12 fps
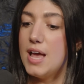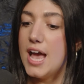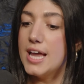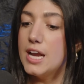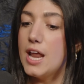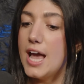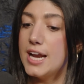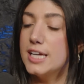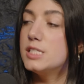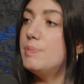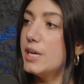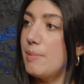And I
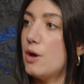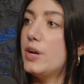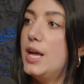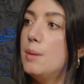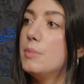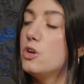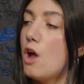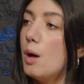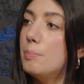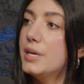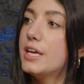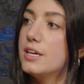speak about him
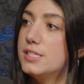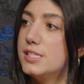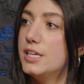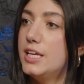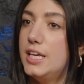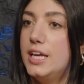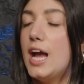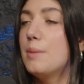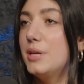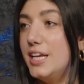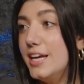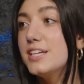not because he
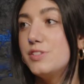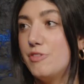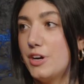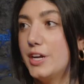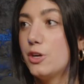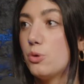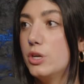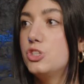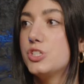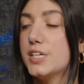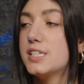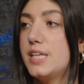is a very
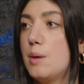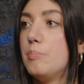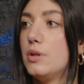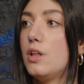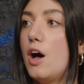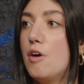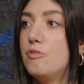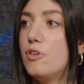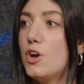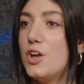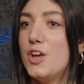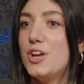egregious example of,
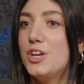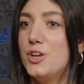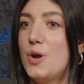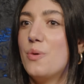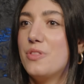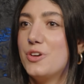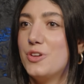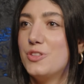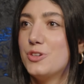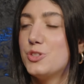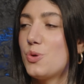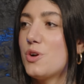you know,
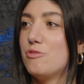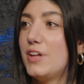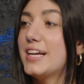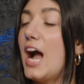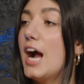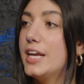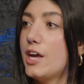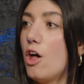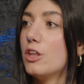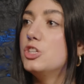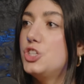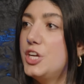the sort of like
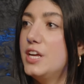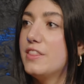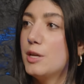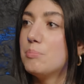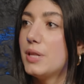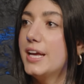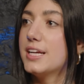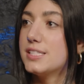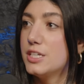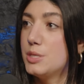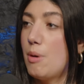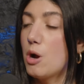ideology that plagues
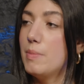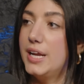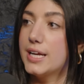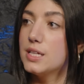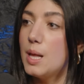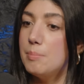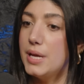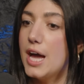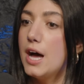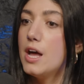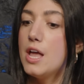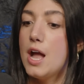the department at
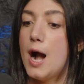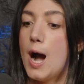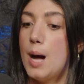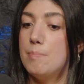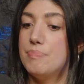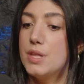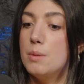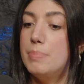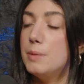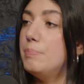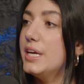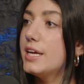Columbia,
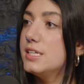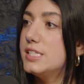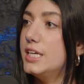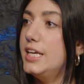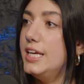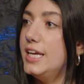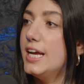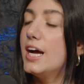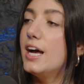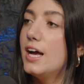but because he